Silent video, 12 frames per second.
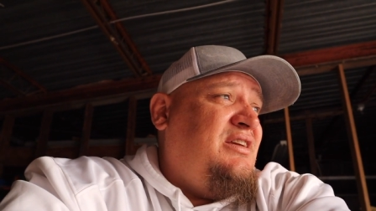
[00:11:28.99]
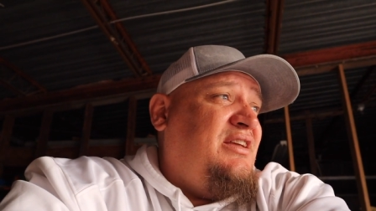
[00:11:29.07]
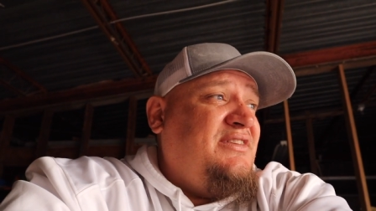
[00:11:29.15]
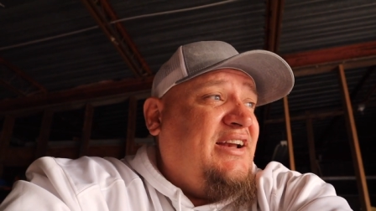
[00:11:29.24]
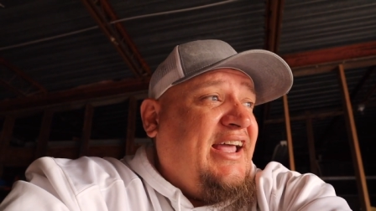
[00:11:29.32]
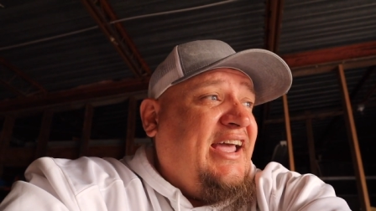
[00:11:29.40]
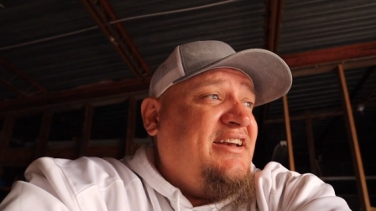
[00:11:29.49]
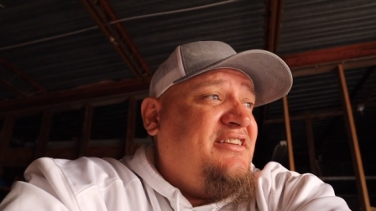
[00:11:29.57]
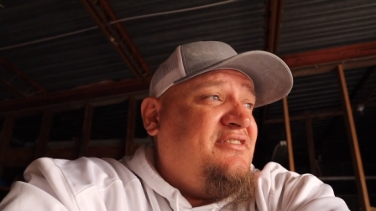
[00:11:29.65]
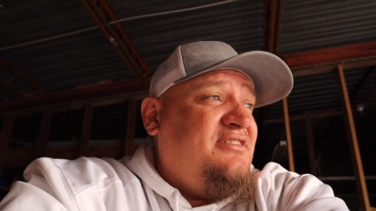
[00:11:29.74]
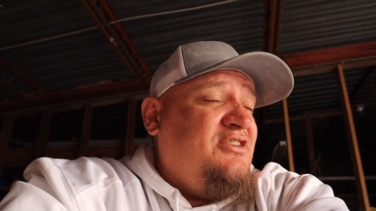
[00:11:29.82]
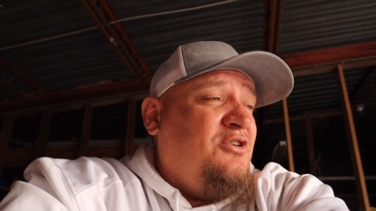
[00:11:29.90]
And then I
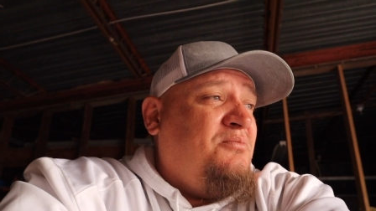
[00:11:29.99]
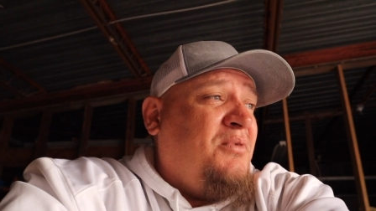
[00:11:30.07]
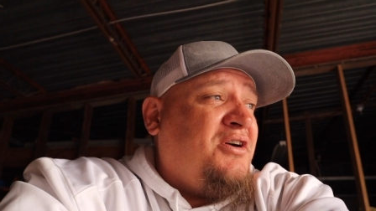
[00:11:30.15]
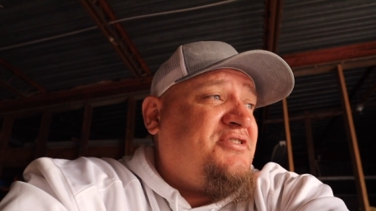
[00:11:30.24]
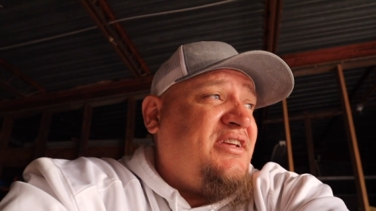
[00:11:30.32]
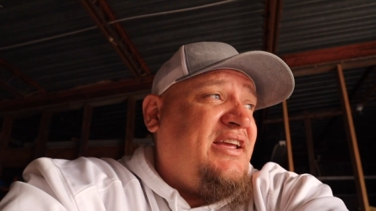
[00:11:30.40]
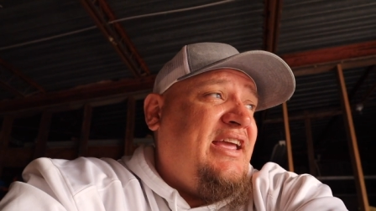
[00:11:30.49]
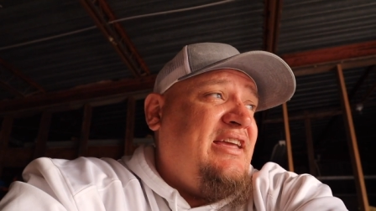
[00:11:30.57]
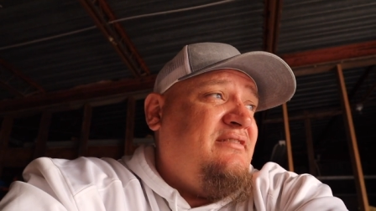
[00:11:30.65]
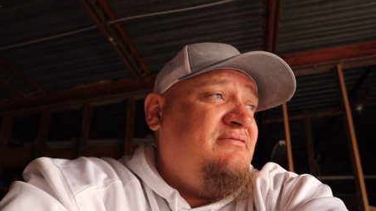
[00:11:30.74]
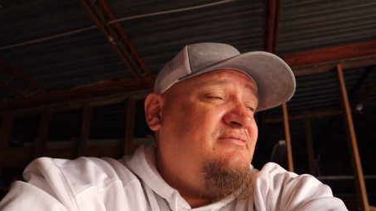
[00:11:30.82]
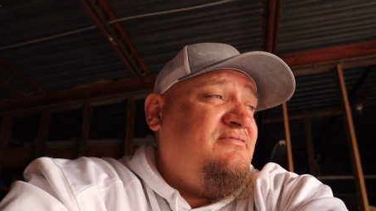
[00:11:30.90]
added, you know, Mark's like,
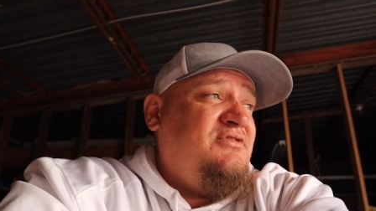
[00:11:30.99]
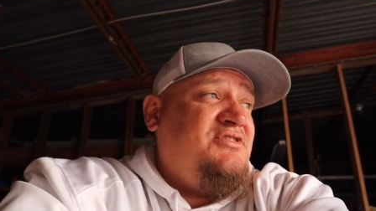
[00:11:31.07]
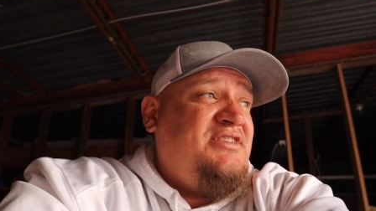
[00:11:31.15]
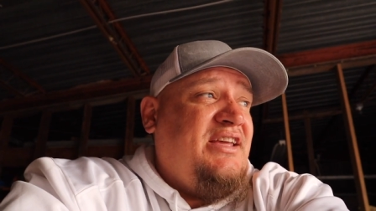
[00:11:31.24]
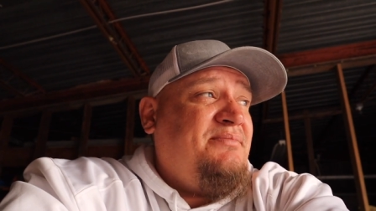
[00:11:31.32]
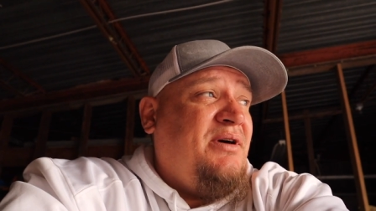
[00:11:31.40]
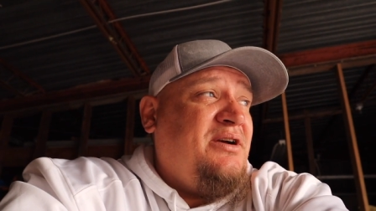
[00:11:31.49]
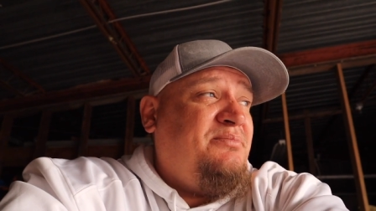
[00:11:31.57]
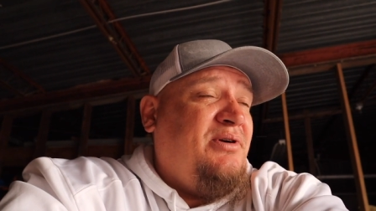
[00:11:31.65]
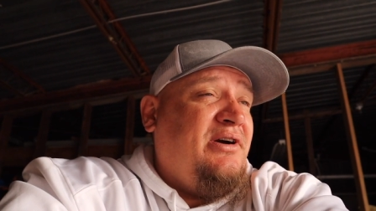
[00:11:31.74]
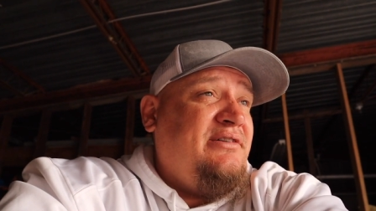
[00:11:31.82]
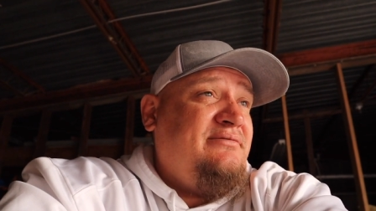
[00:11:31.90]
hey, take mine
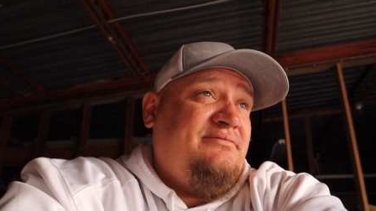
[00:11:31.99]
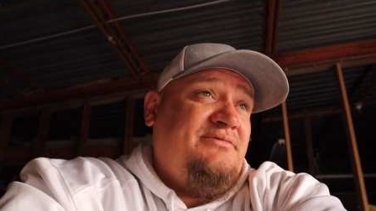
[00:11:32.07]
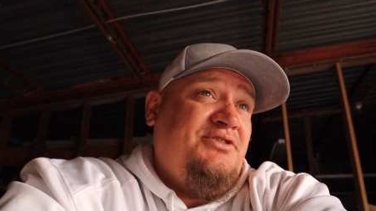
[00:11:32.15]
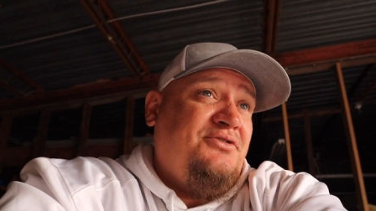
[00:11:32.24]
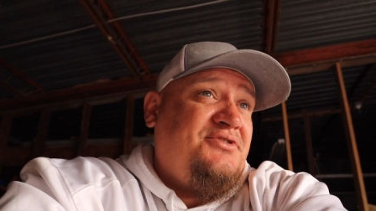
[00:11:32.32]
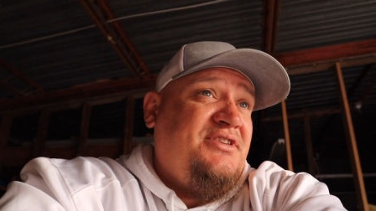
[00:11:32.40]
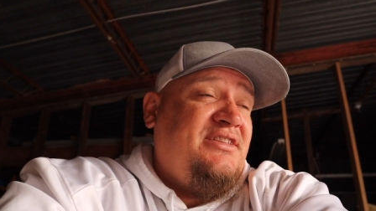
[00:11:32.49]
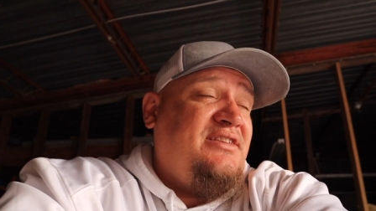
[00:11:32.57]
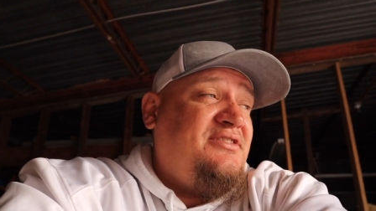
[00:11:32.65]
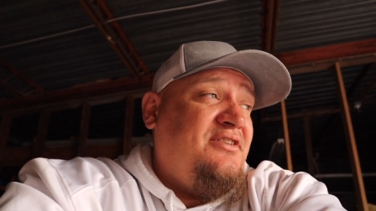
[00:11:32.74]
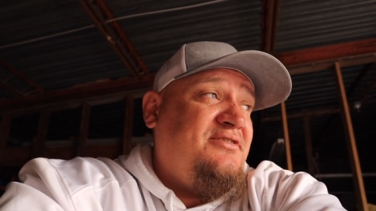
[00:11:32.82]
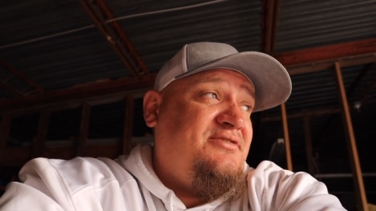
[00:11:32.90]
apart. You'll see
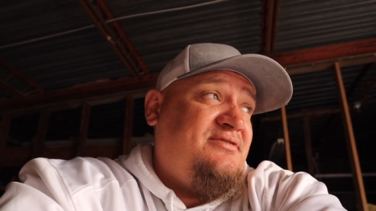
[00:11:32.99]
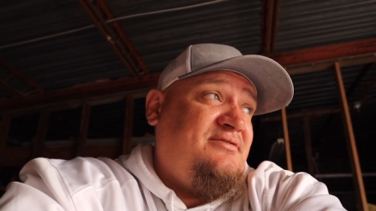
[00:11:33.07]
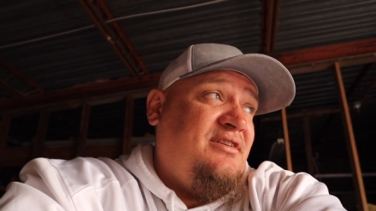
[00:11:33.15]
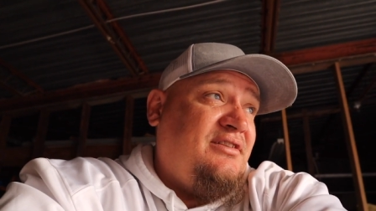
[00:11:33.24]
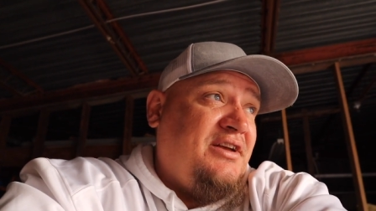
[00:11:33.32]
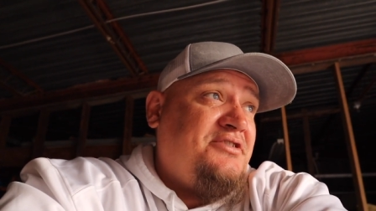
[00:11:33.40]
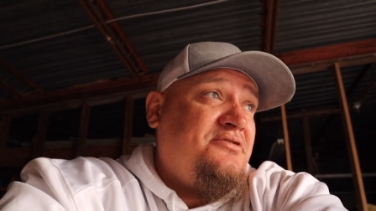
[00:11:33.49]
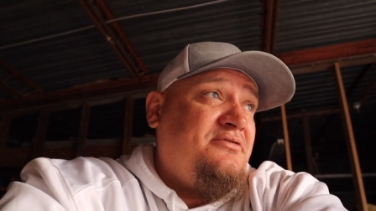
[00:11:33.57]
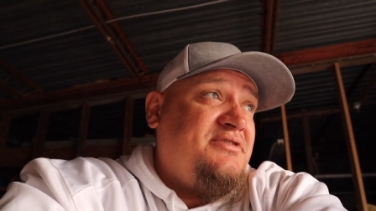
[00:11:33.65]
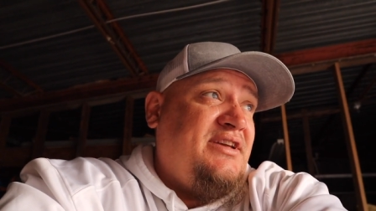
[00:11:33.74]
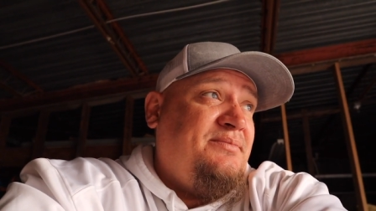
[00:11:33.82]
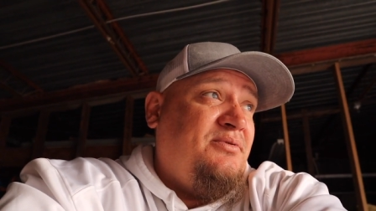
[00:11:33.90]
that there's
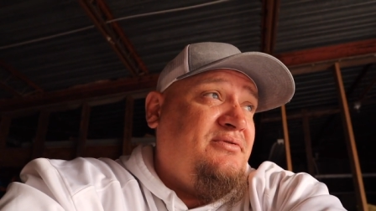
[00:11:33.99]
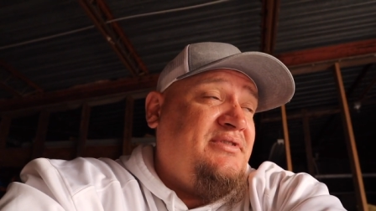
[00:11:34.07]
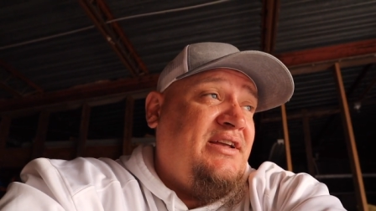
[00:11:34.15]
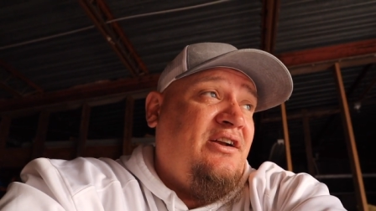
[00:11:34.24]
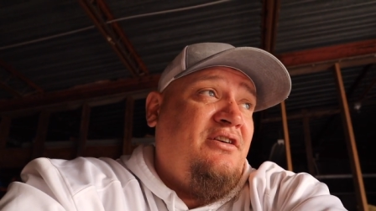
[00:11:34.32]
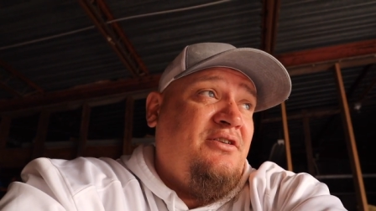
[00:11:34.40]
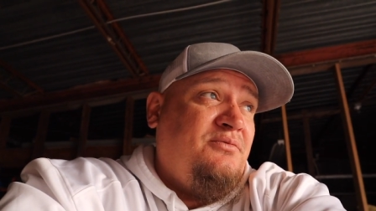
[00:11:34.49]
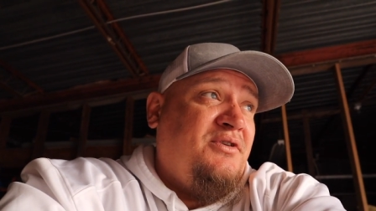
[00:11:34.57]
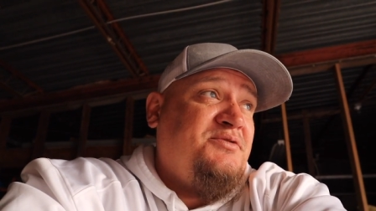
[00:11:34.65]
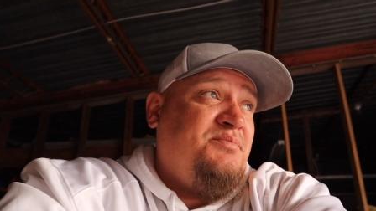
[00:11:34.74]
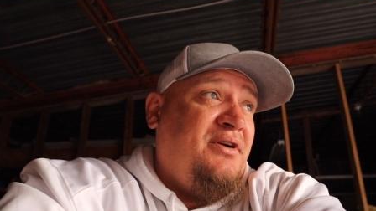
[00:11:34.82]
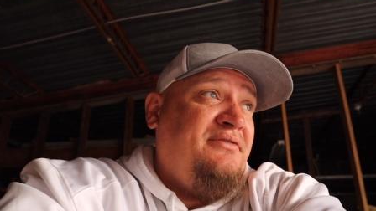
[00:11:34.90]
electrical tape holding that on. It
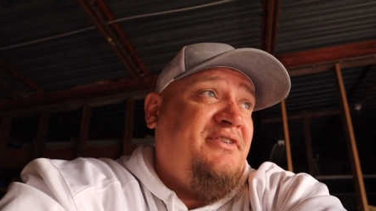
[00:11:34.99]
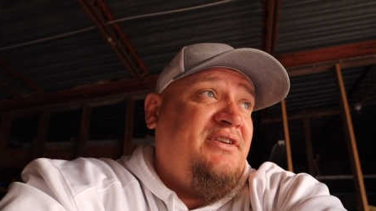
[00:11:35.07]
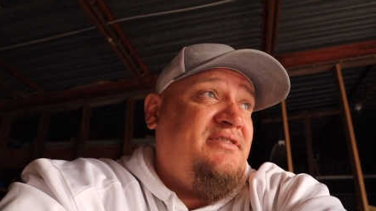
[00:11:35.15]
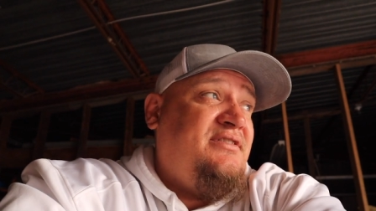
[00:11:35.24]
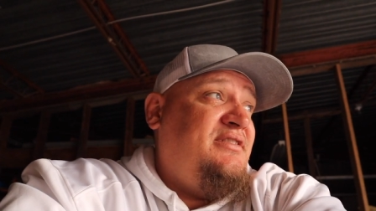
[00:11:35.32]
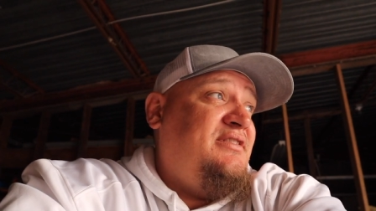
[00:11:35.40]
works perfect.